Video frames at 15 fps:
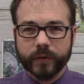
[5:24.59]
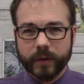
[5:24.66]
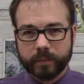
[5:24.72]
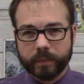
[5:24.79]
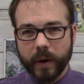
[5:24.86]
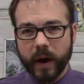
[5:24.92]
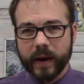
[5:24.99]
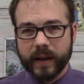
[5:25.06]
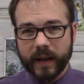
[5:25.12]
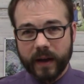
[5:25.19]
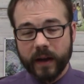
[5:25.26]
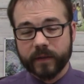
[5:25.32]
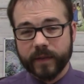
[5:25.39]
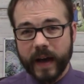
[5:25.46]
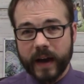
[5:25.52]
the body
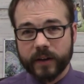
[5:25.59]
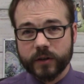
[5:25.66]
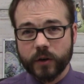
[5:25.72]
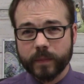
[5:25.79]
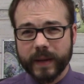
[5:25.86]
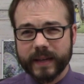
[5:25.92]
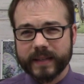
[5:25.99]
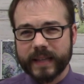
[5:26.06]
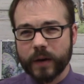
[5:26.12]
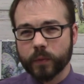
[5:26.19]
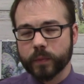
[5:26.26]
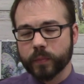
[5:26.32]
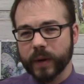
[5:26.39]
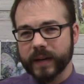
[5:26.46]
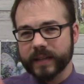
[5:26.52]
of Hector because that
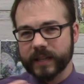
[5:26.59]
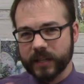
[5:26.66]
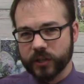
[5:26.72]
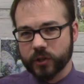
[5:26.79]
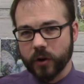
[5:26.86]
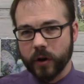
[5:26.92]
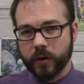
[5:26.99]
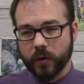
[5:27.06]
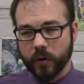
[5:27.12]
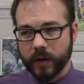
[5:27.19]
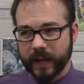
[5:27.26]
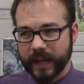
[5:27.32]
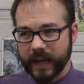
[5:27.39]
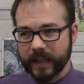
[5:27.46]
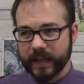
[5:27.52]
would bring dishonor on
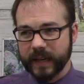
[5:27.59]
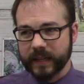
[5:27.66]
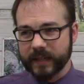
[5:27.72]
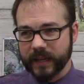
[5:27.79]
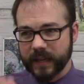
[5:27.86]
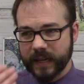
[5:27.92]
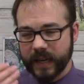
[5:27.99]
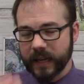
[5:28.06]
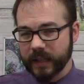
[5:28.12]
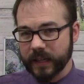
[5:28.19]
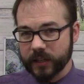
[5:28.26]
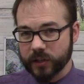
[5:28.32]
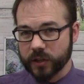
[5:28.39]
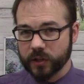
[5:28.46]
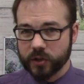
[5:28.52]
Achilles, and
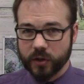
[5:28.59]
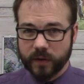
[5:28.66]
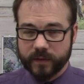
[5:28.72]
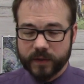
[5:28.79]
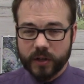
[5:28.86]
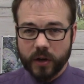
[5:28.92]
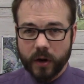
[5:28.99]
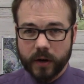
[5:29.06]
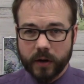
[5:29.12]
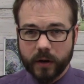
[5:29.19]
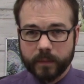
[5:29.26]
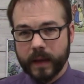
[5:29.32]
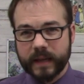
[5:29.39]
Achilles deserves the honor.